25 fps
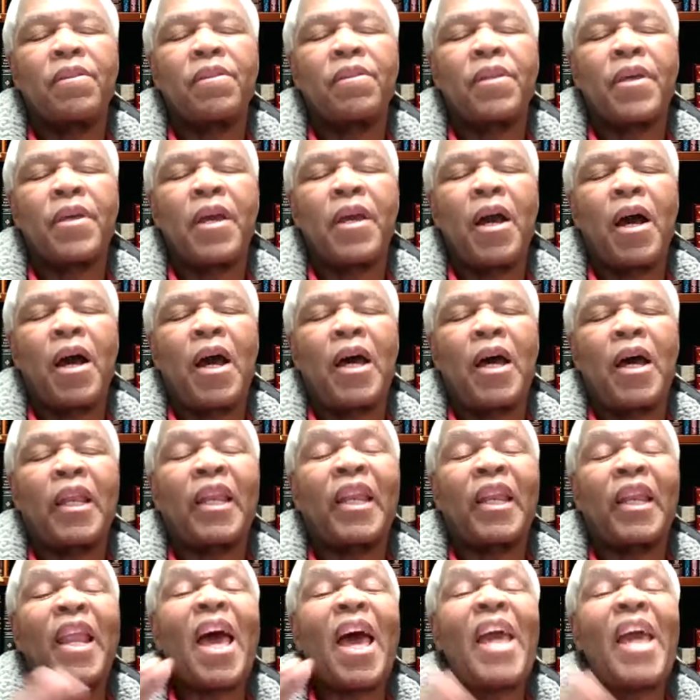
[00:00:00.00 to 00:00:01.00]
they are
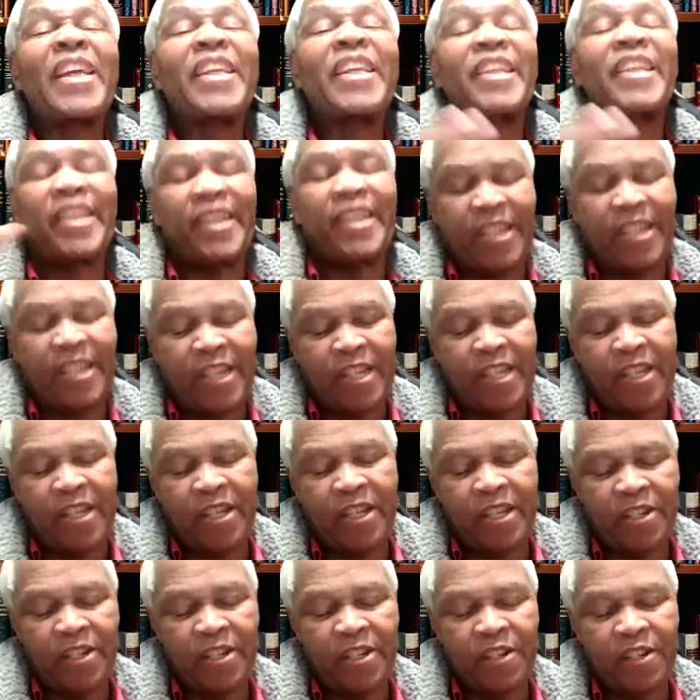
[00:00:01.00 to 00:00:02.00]
lightly
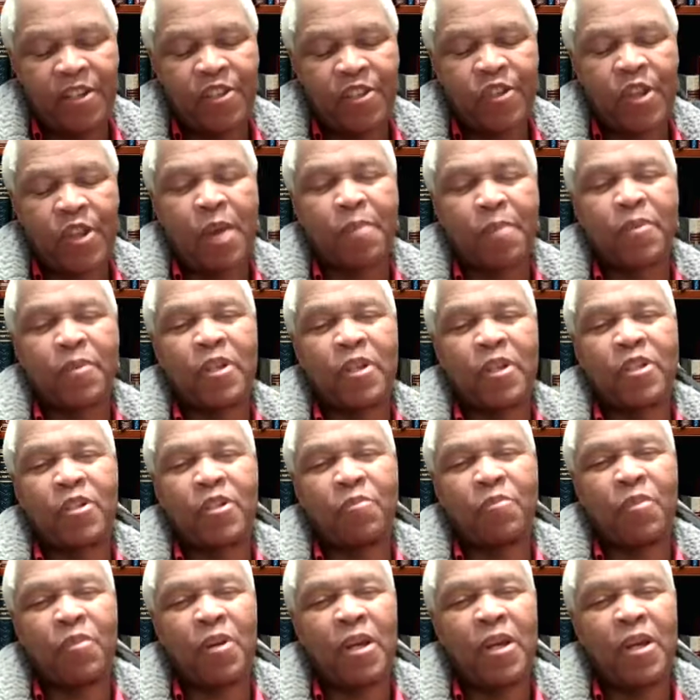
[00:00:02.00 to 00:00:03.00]

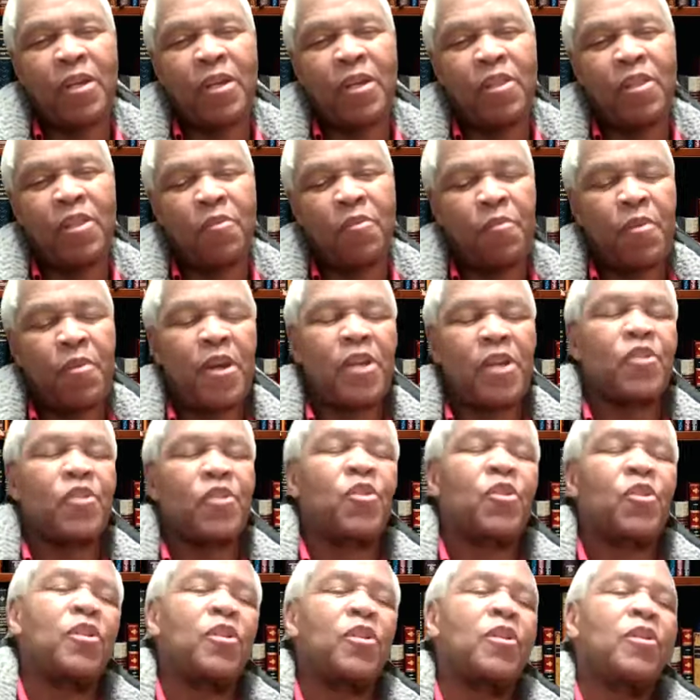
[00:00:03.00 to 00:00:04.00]
discipled by the
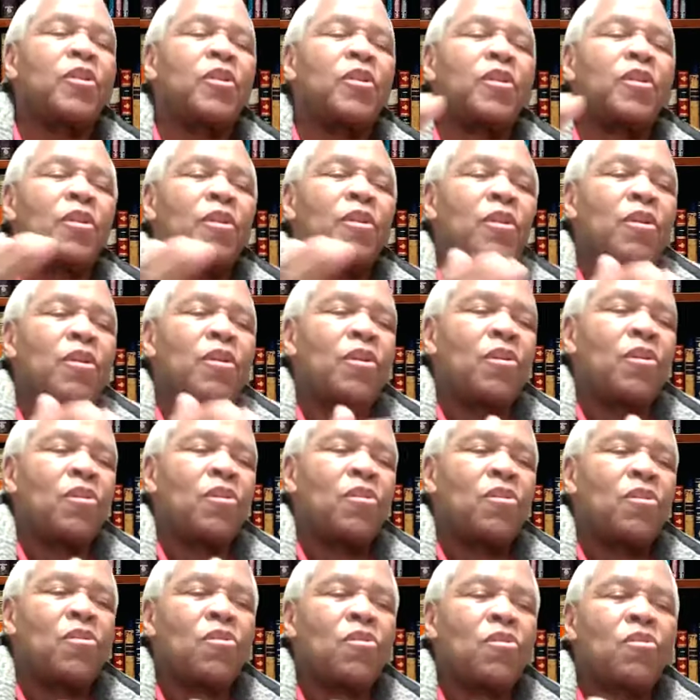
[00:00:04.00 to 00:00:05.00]
person
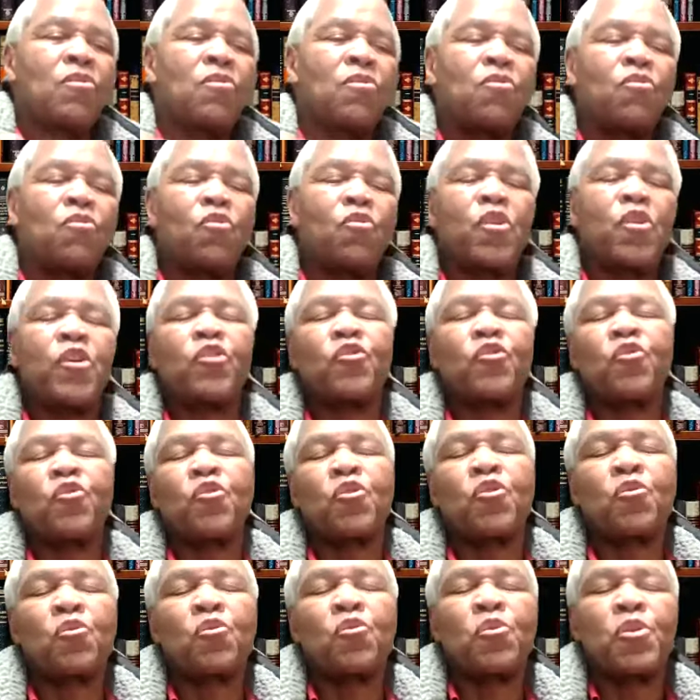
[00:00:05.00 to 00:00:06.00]
who
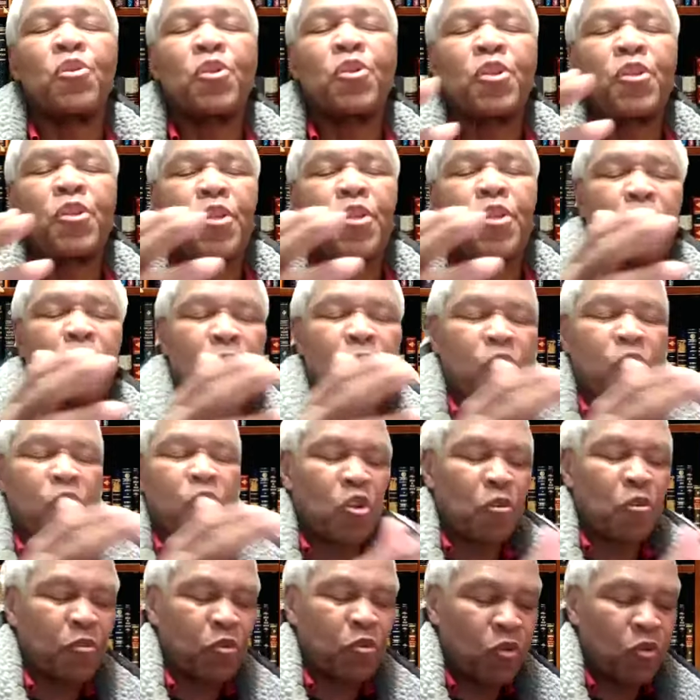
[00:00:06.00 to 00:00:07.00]
introduced
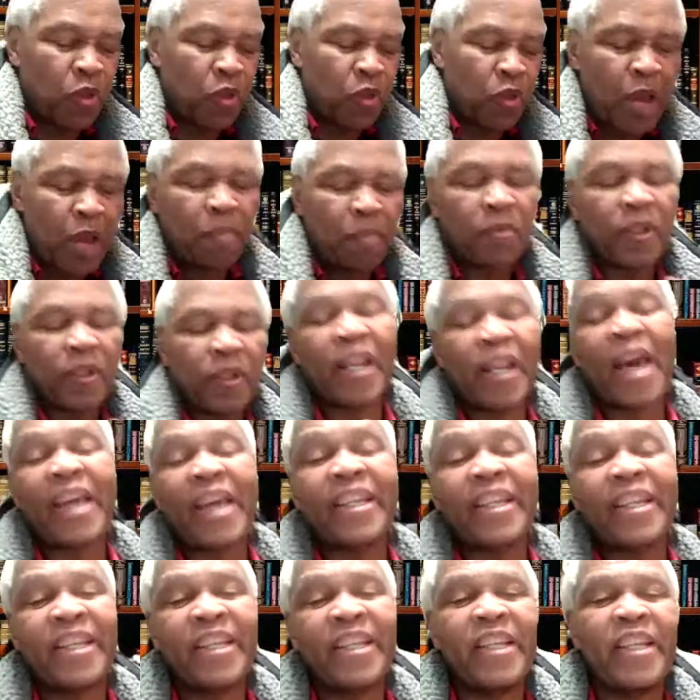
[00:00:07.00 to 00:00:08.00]
discipleship to them.
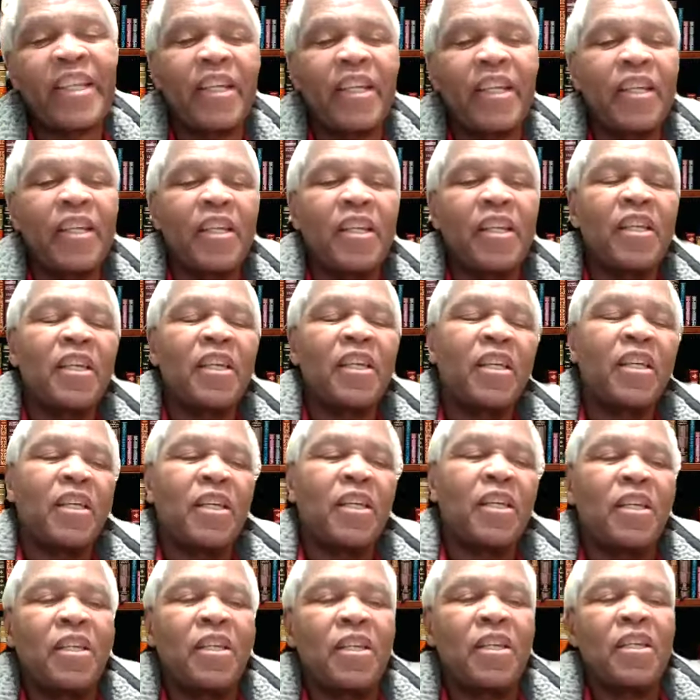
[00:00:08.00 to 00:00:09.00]
Lightly,
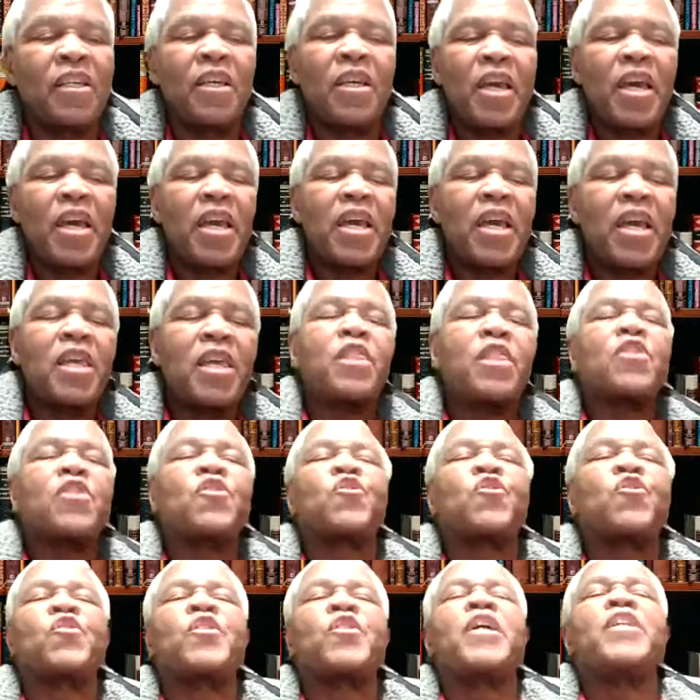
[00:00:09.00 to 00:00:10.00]
in the
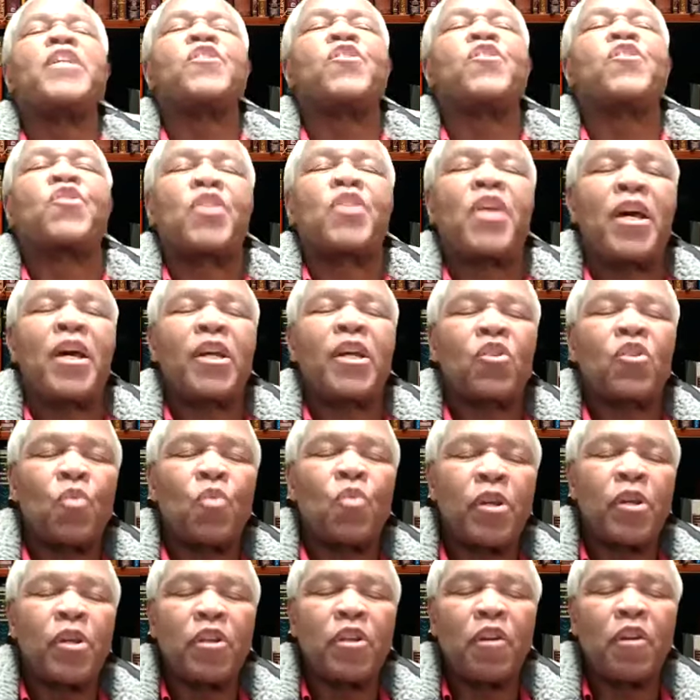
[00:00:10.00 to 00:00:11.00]
sense that
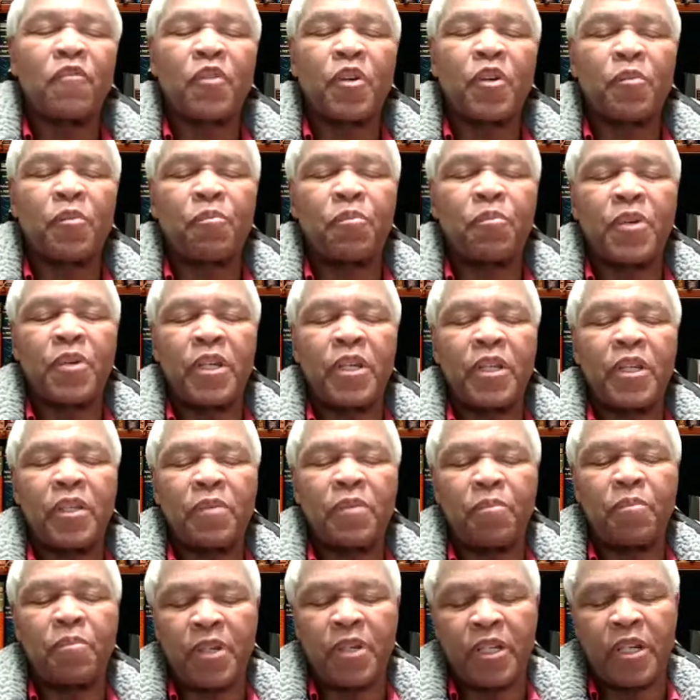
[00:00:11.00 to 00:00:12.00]
when you've been
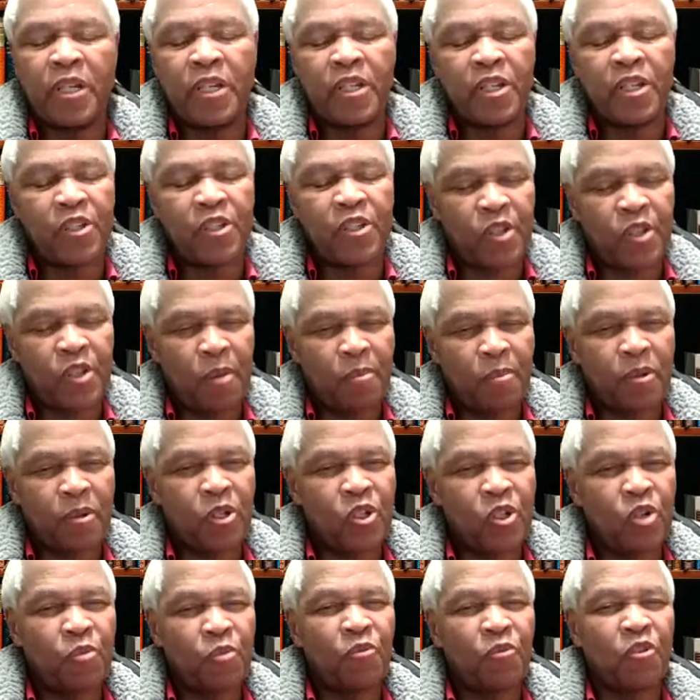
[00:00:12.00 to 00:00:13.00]
in
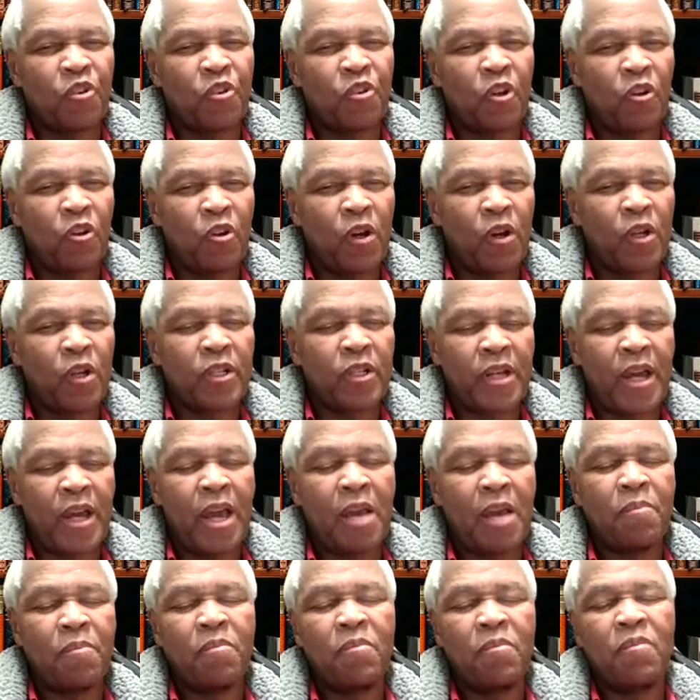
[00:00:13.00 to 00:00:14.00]
discipleship for a long
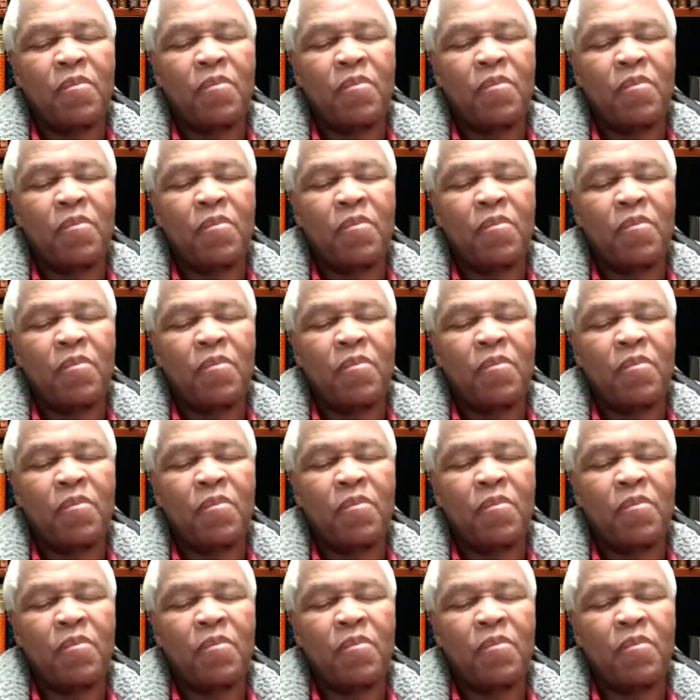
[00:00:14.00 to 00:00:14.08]
time,